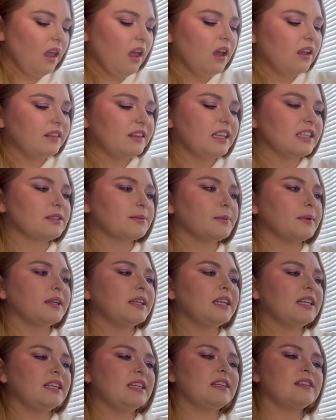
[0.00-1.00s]
This one
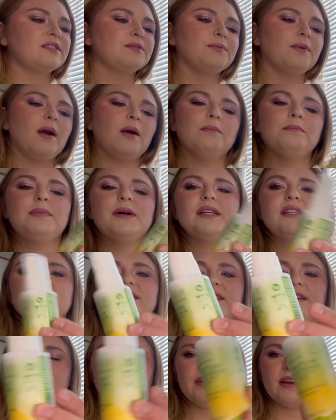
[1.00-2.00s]
is from
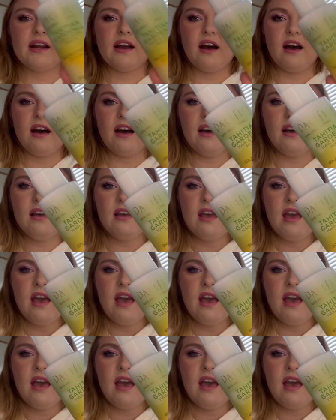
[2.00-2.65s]
Pacifica.